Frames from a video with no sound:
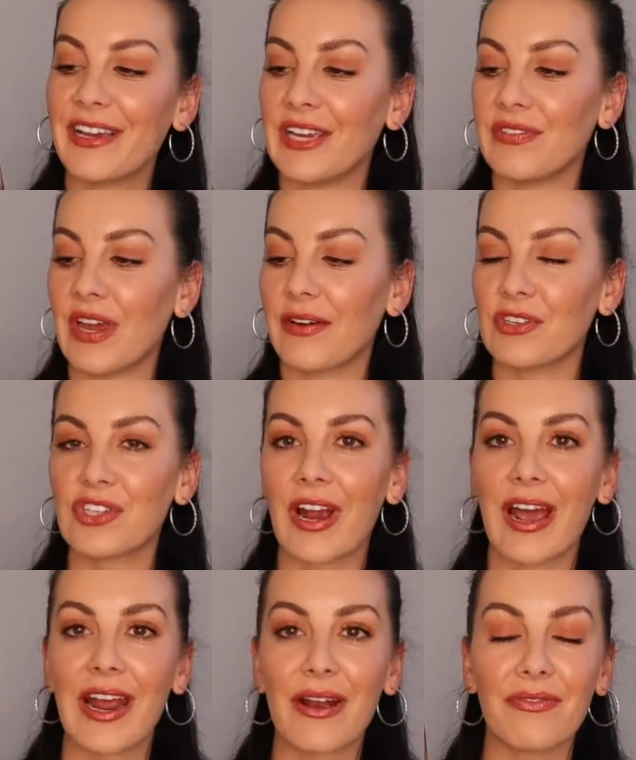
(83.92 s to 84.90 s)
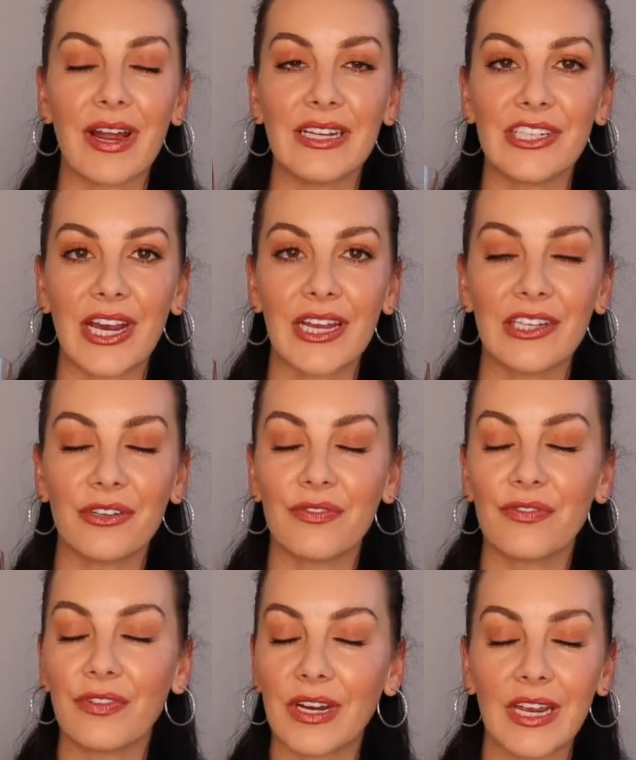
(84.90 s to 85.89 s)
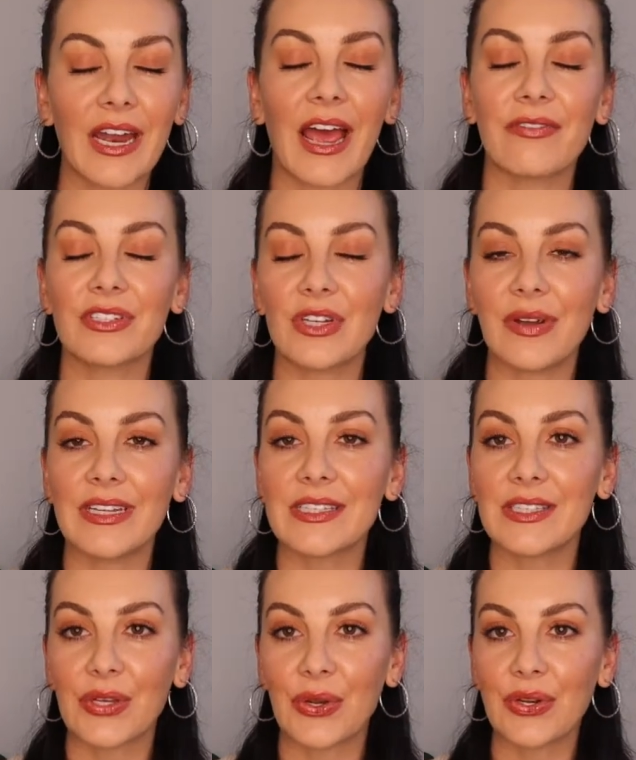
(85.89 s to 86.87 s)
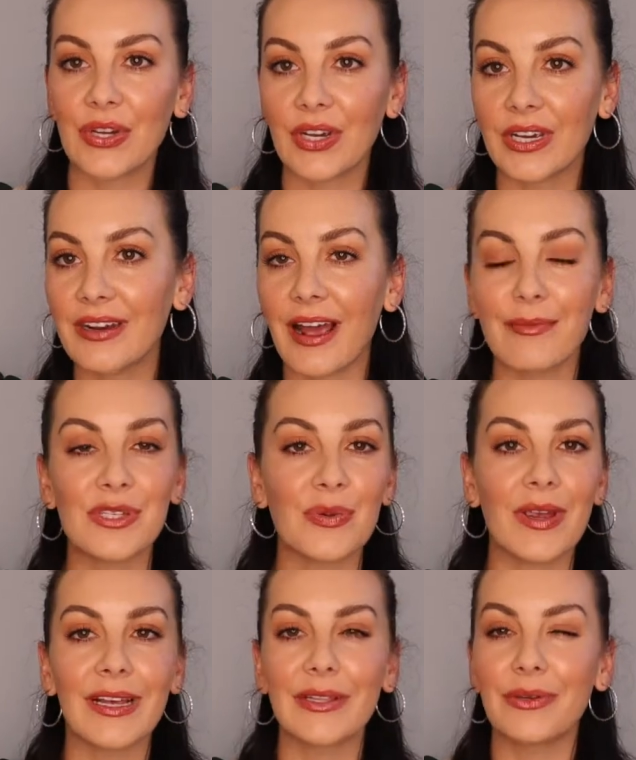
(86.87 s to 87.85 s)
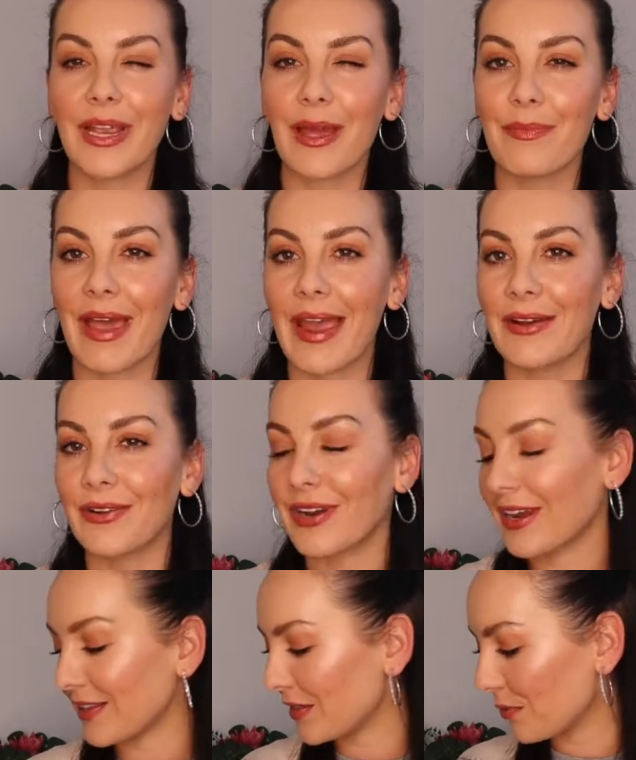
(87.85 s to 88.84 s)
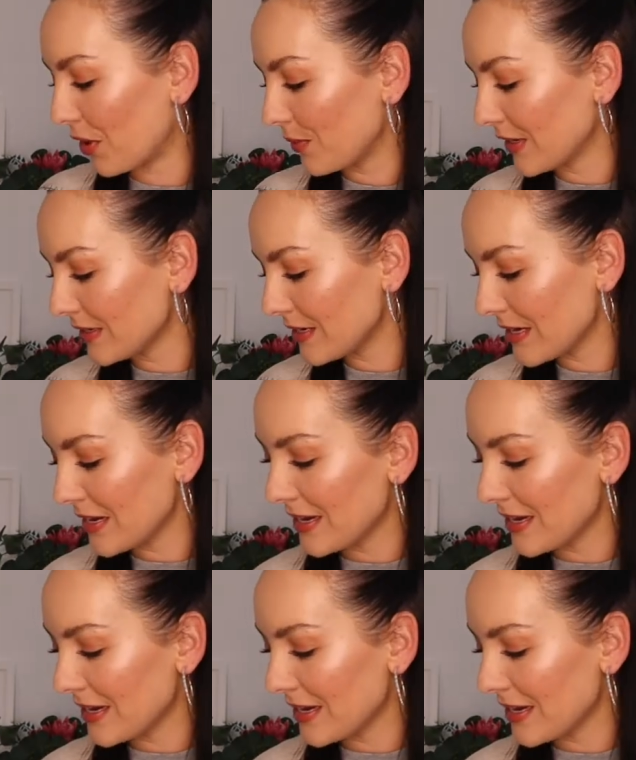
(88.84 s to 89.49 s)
If you haven't tried our Red yet, you freaking have to. It's so good. I'm doing a little campaign on it at the moment